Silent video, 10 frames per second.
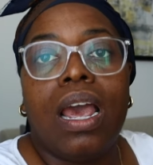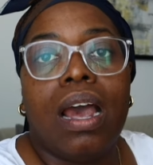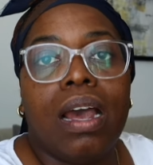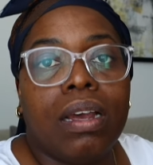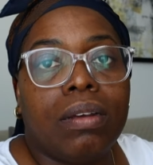
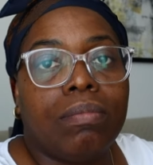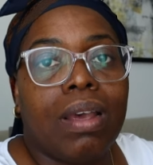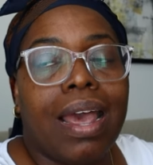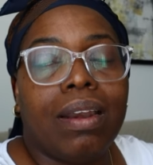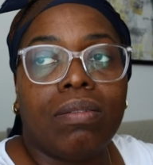
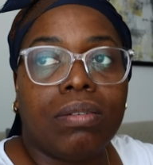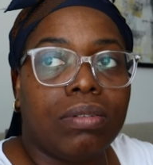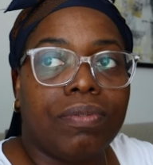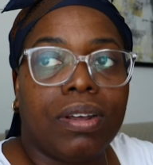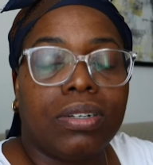I don't
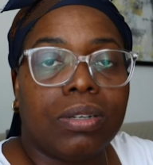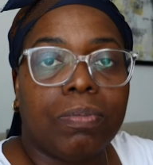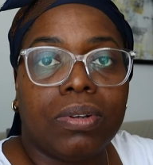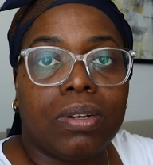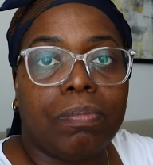know if I
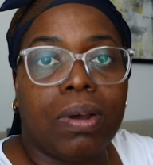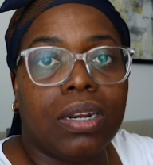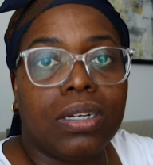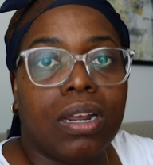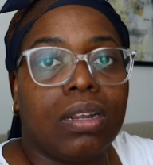just put the
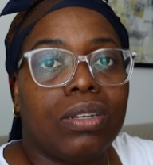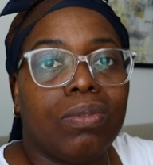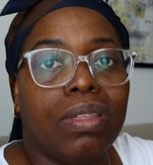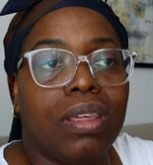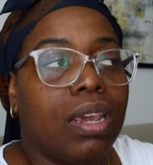polish on
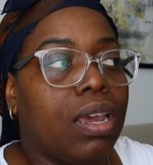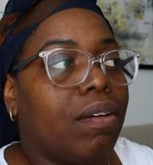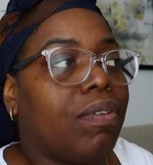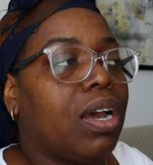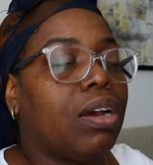too thick.
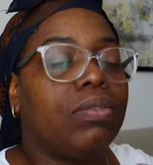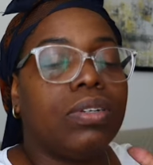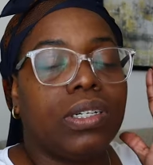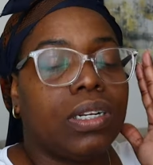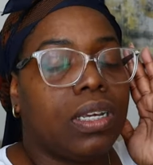I've got a
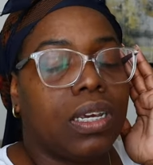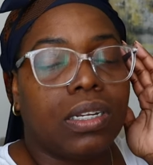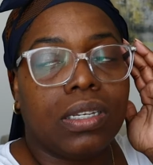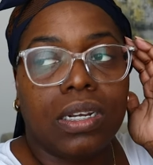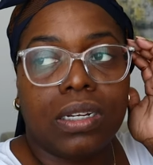whole gel
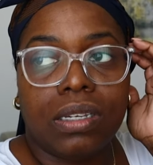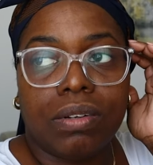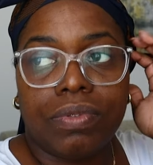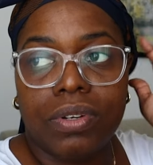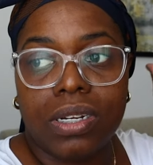kit and
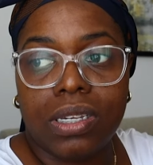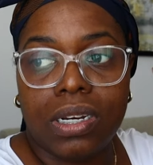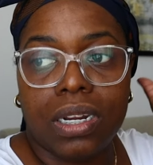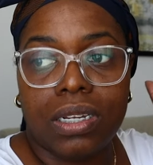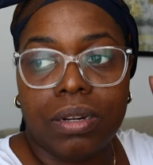stuff. You'd have
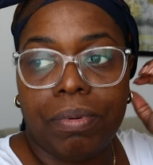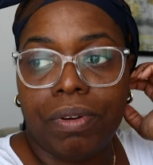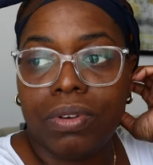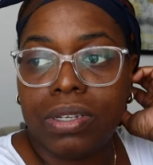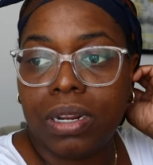seen that in the
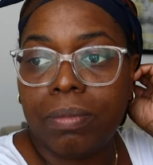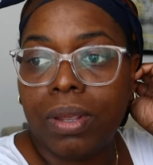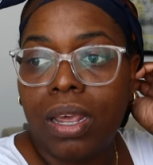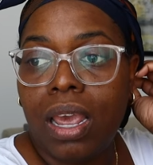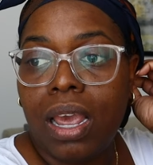previous clip.
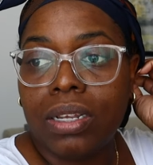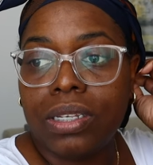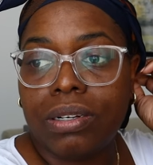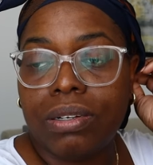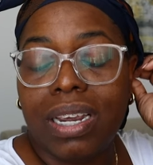
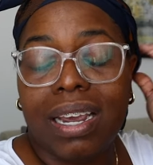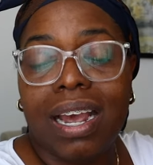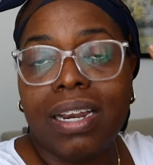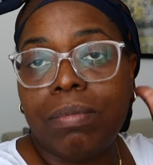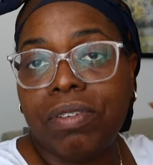So
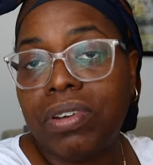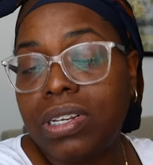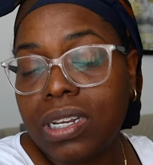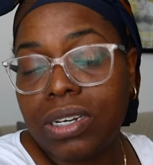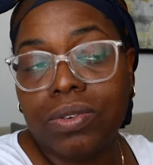yeah, I did my
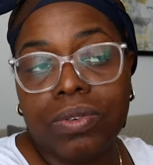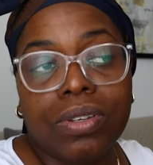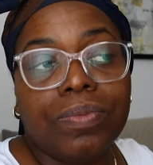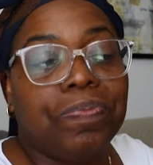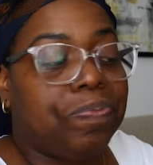fingers and
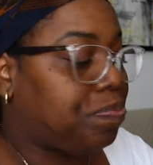toes.